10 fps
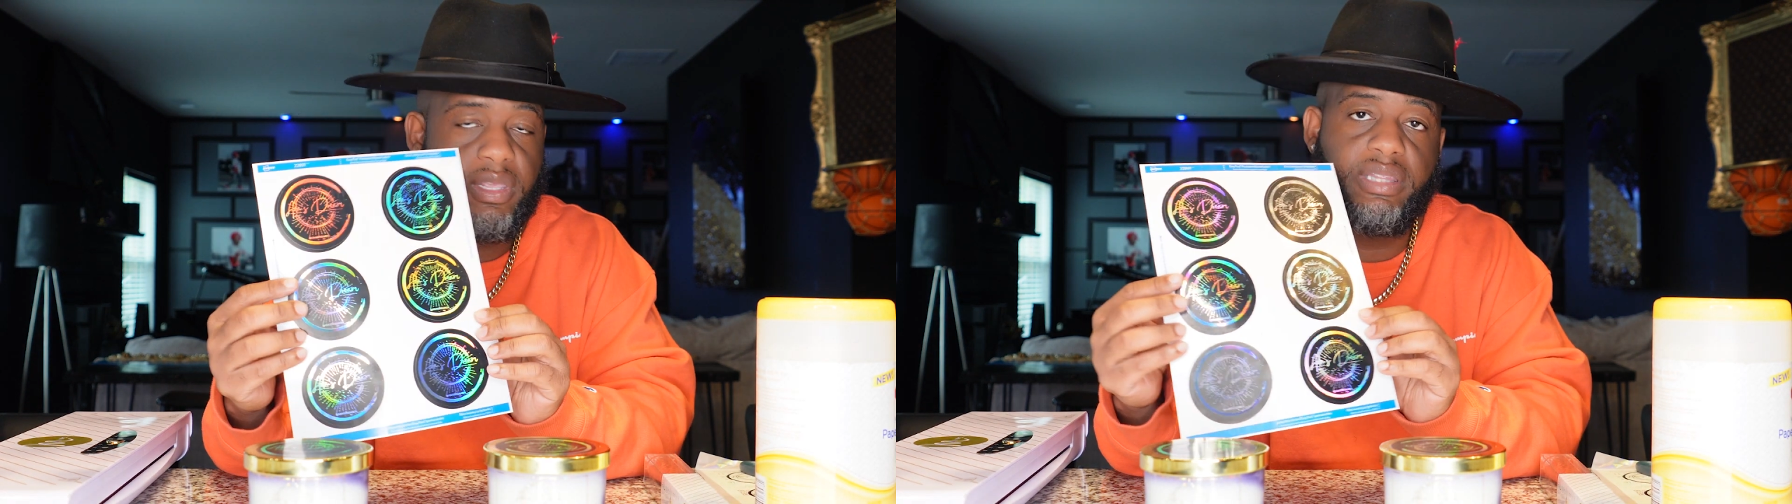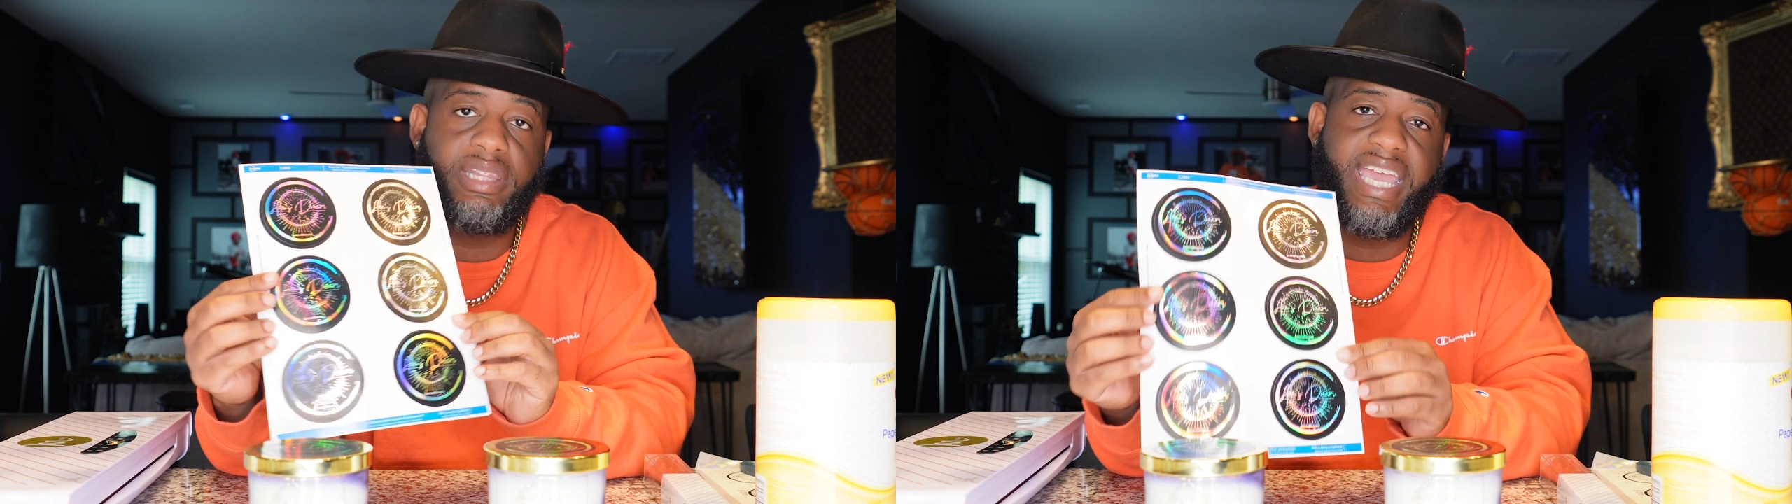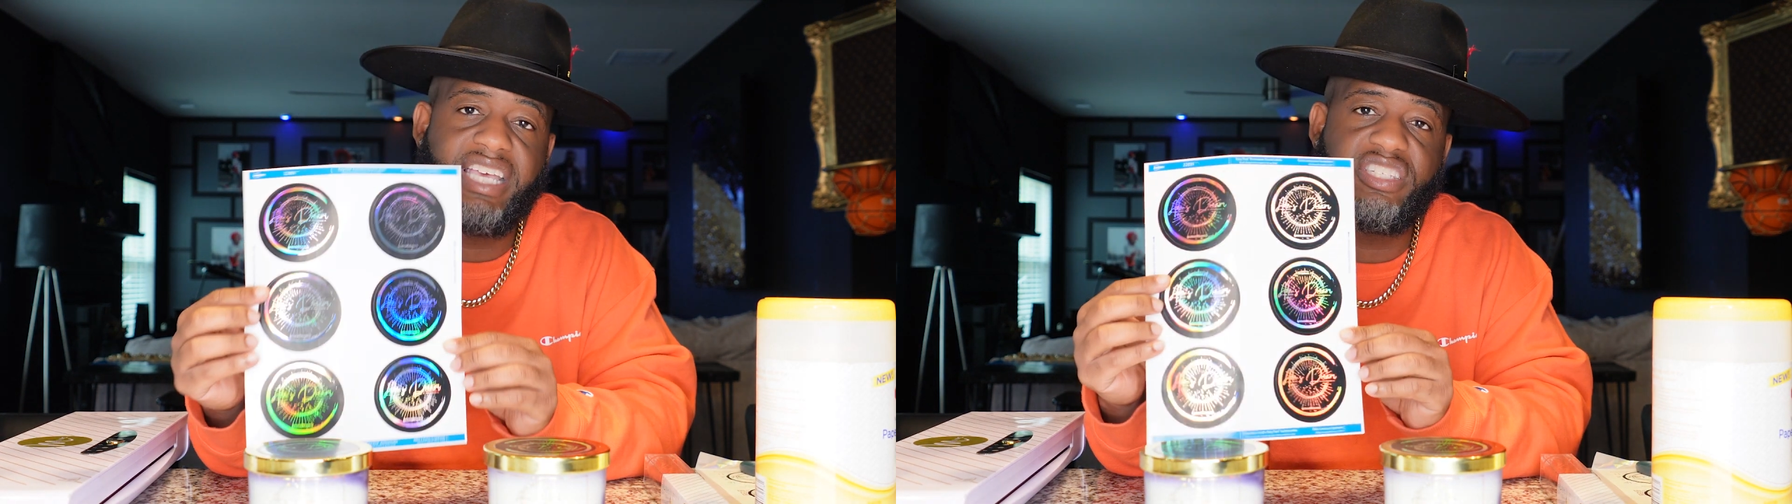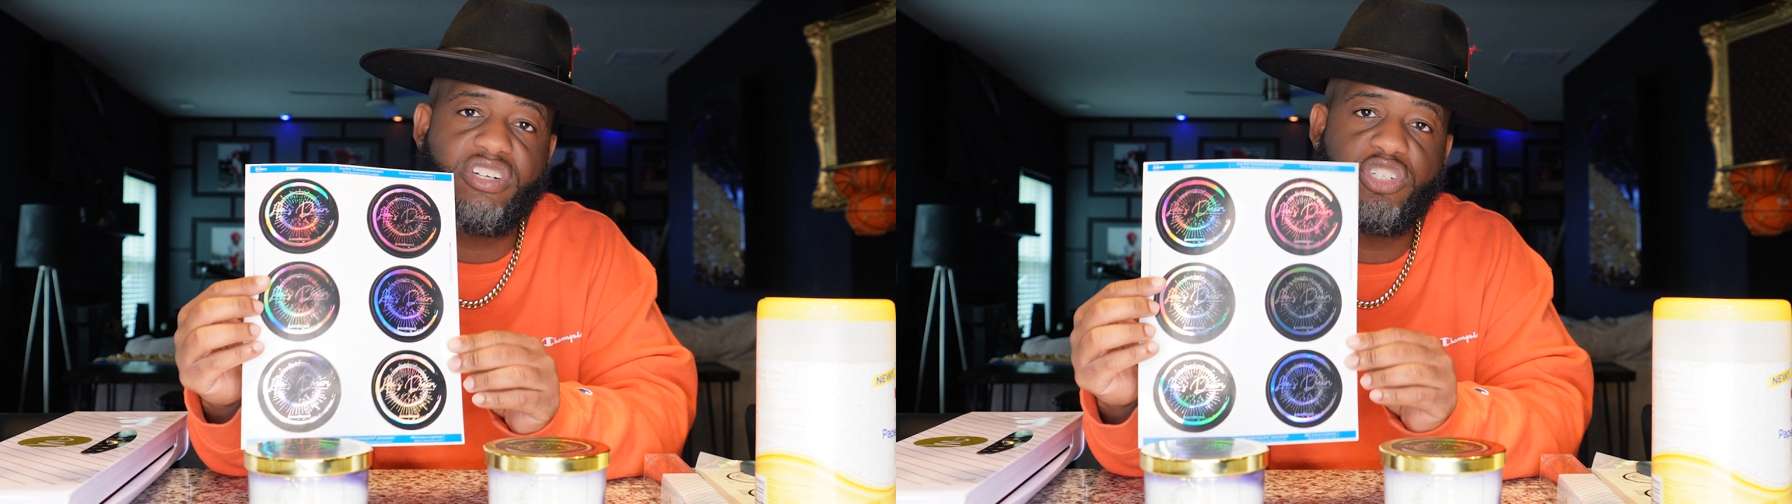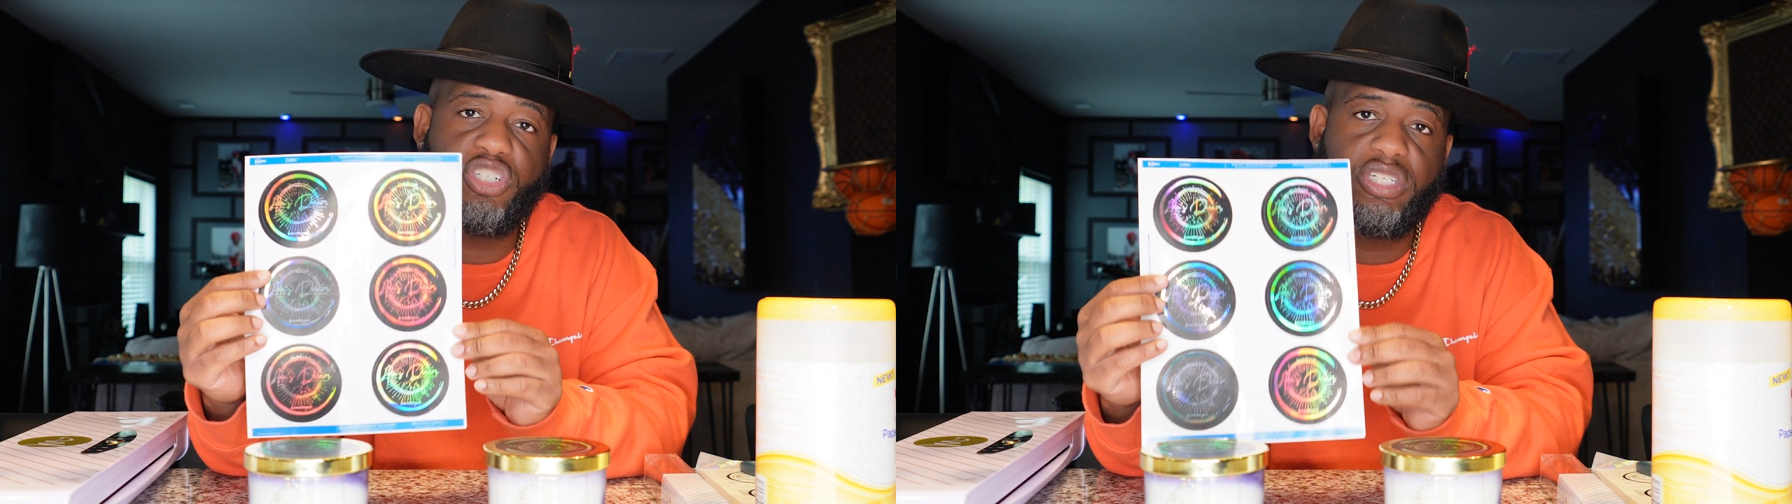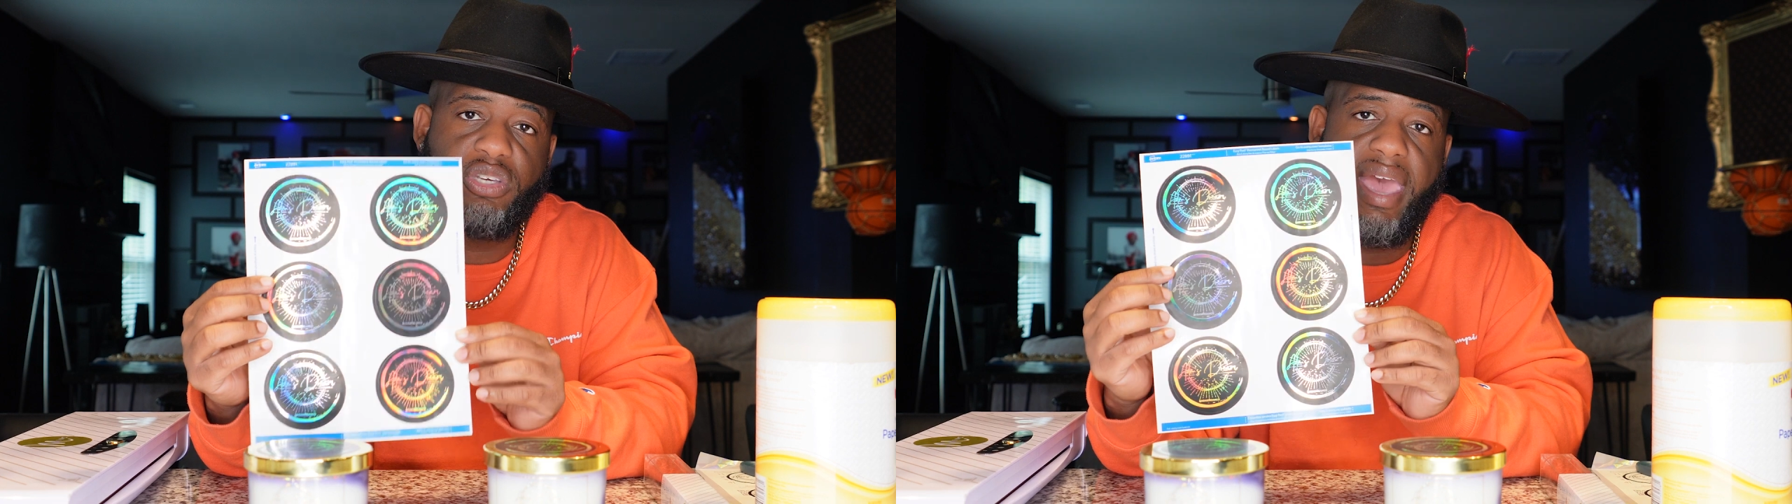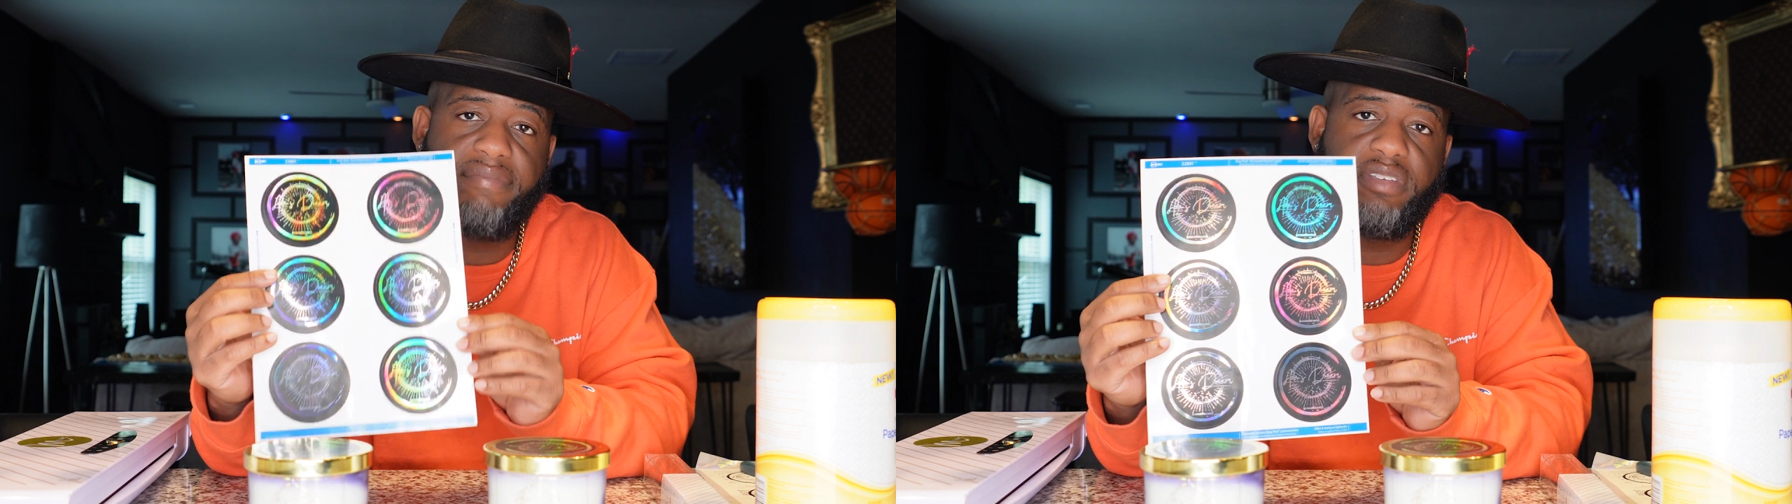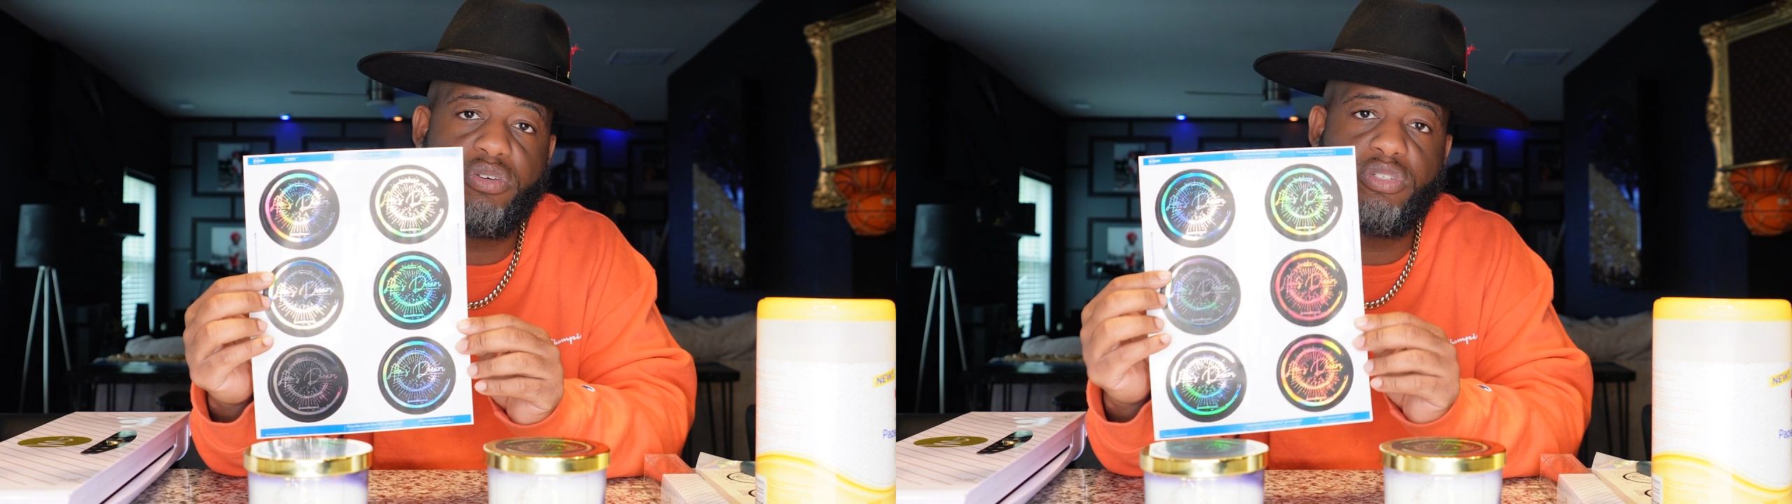
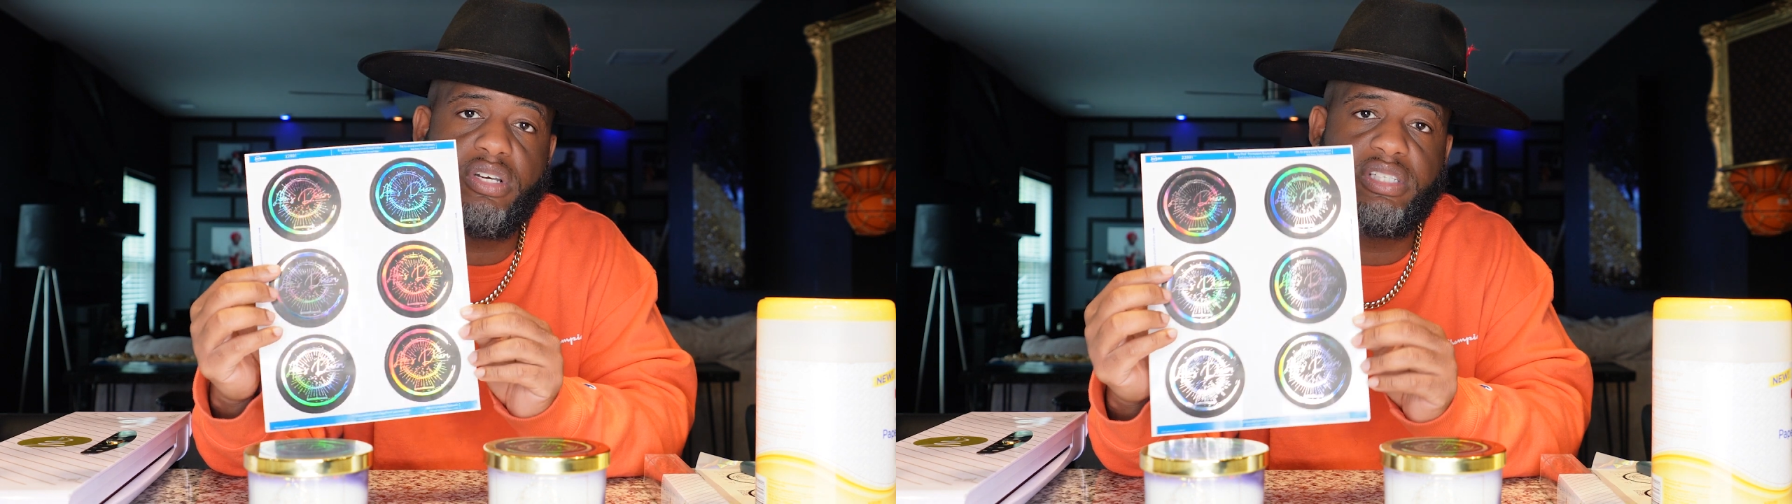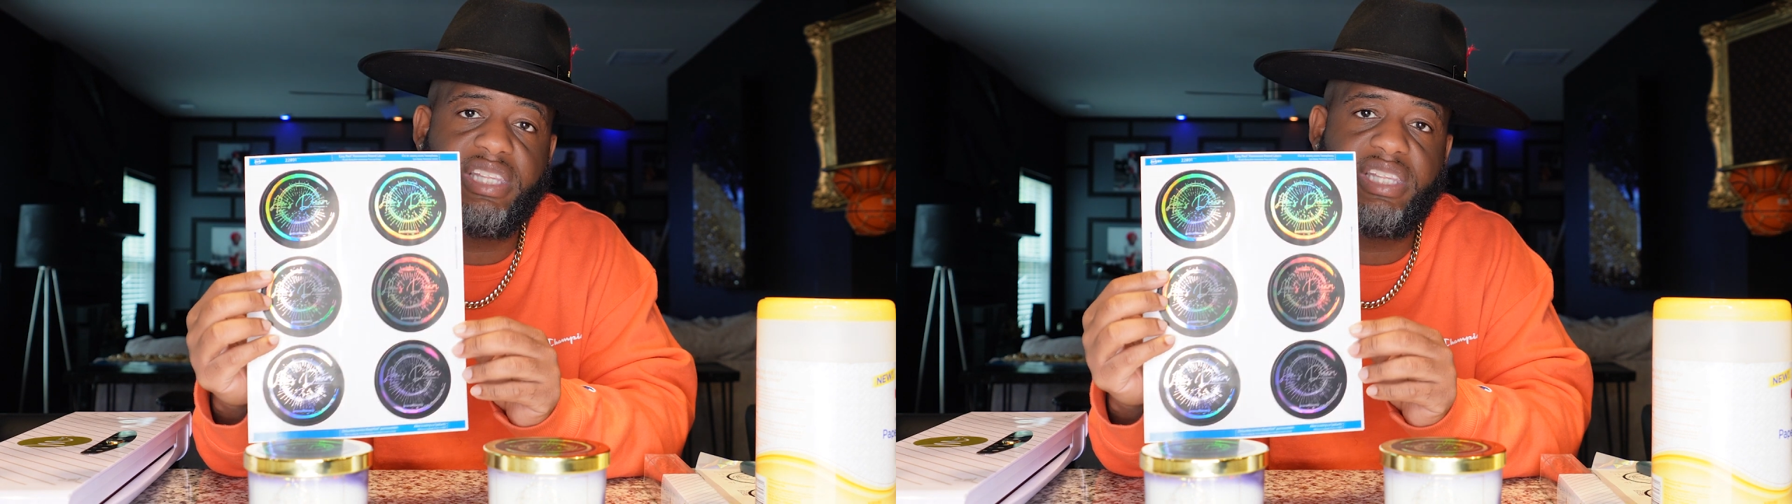your